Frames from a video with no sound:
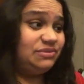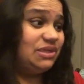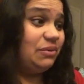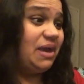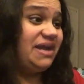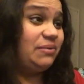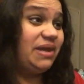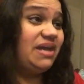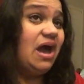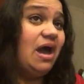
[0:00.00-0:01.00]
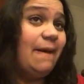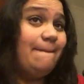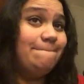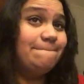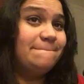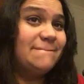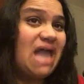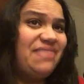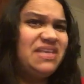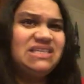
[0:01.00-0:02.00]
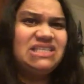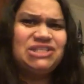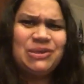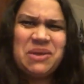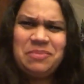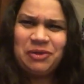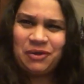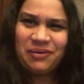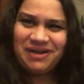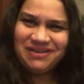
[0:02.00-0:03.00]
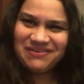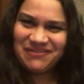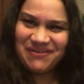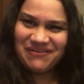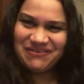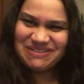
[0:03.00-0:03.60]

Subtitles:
So anyway, I think it's so hypocritical though.